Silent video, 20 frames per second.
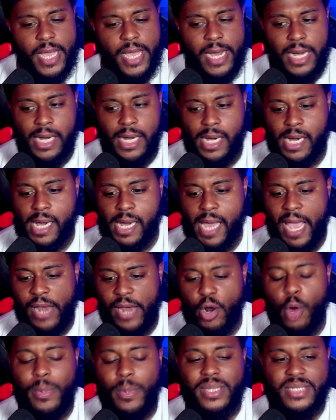and
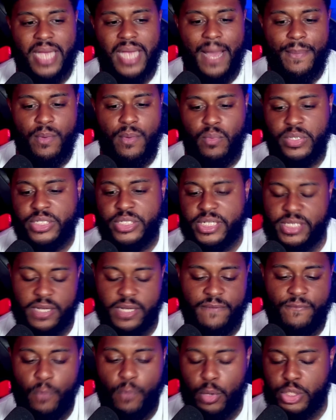Obi Toppin was just
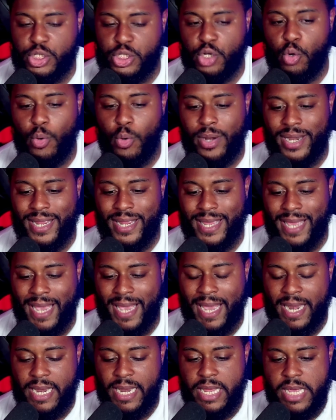unfortunately going to
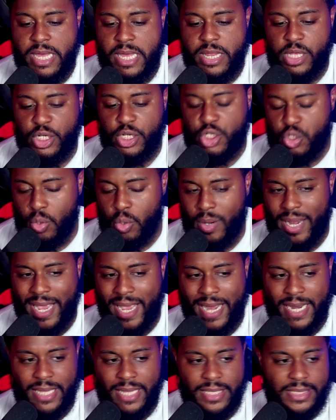get the short
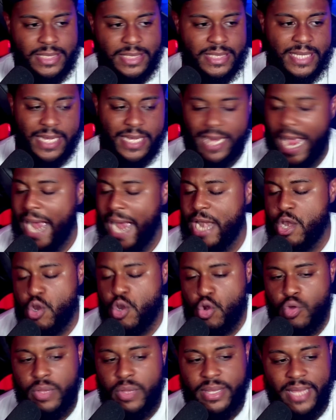end of the stick. I
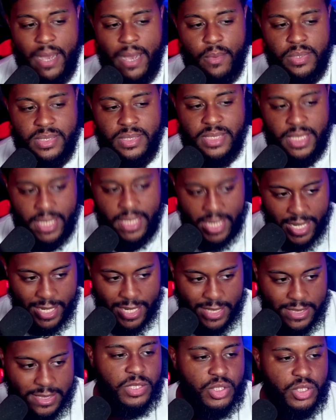knew that that was the
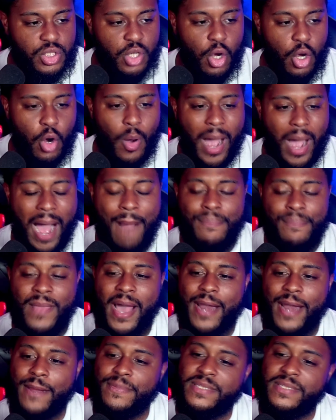case. So I'm
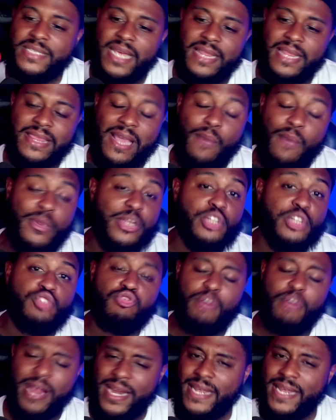not upset that we
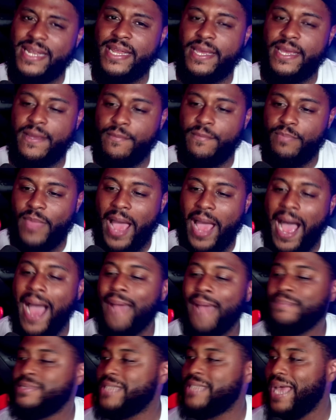traded him. I